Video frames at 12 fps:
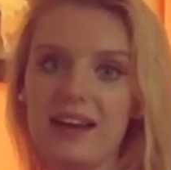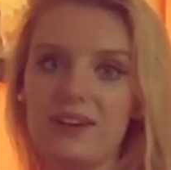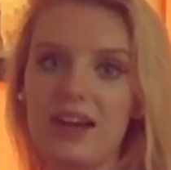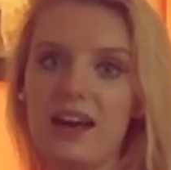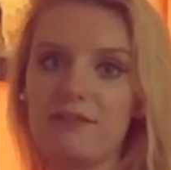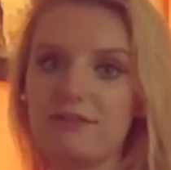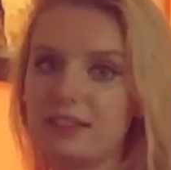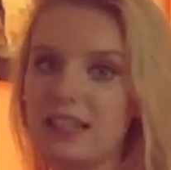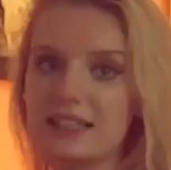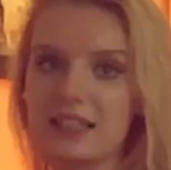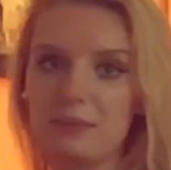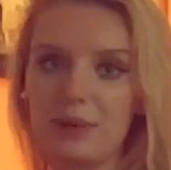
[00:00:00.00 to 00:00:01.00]
You have,
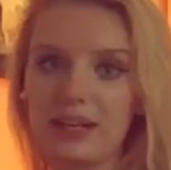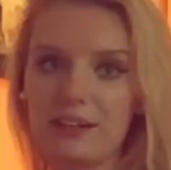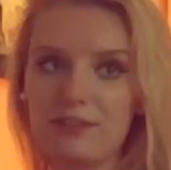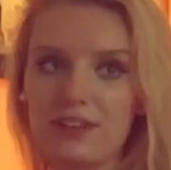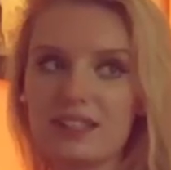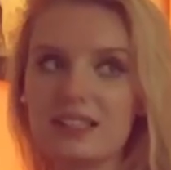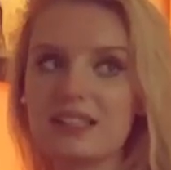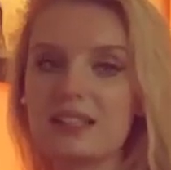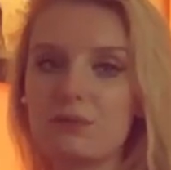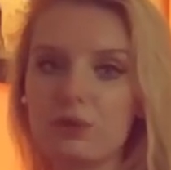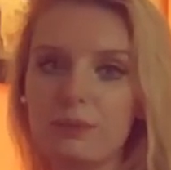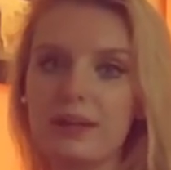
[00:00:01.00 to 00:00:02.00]
let's say, breakfast,
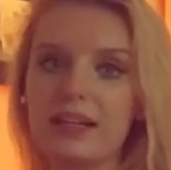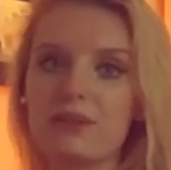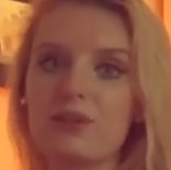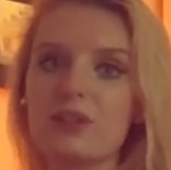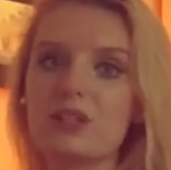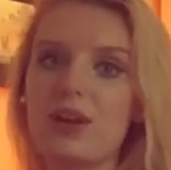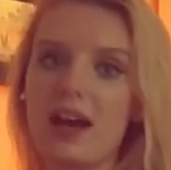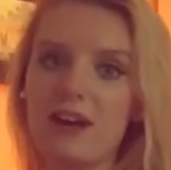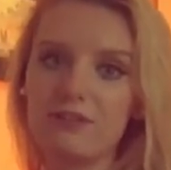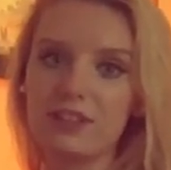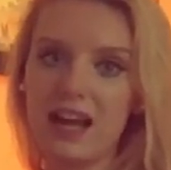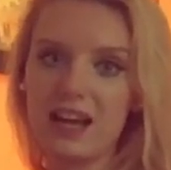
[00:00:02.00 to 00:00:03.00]
full breakfast, you
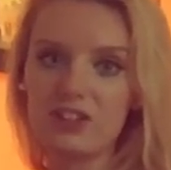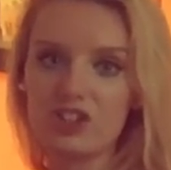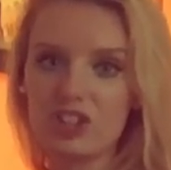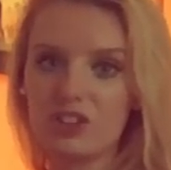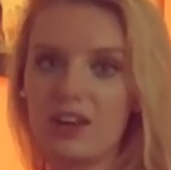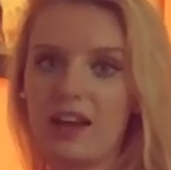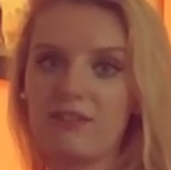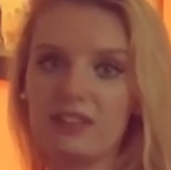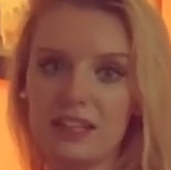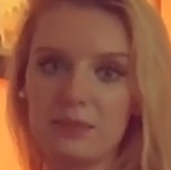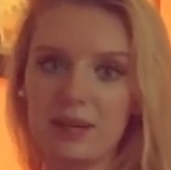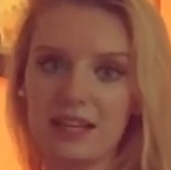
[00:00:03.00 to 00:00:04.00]
have lunch, and you have
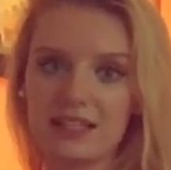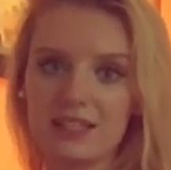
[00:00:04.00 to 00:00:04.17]
light bite.